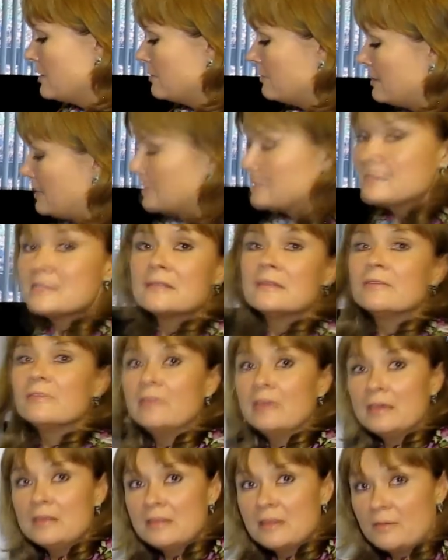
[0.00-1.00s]
That's
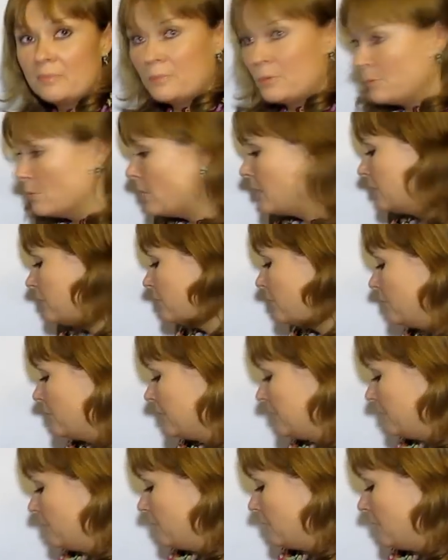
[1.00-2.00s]
thing number one
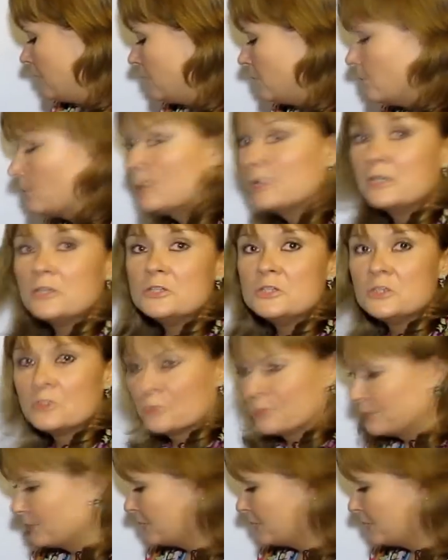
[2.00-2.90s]
we want to do.